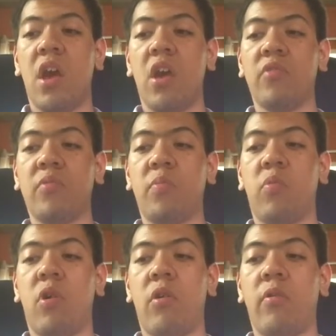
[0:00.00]
as
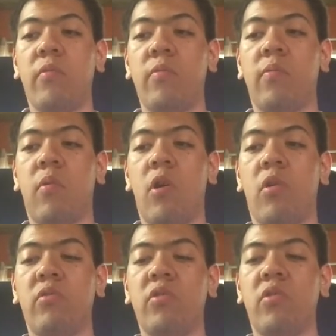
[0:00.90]
far
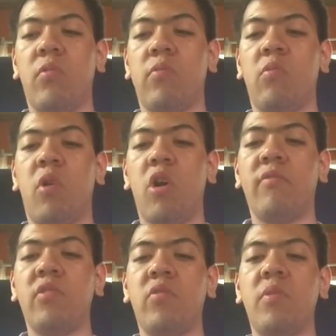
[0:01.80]
as a
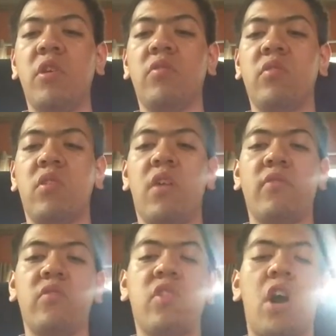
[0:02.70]
provide its beats as
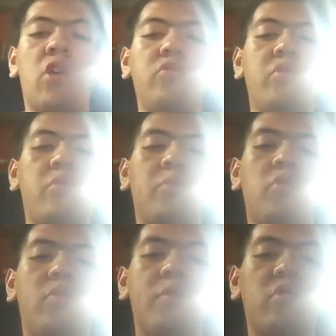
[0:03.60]
have the tile to some
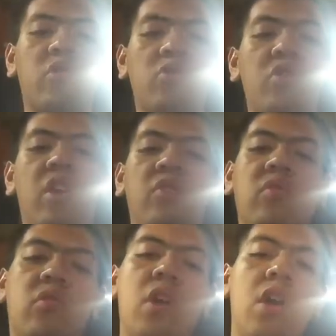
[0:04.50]
group associated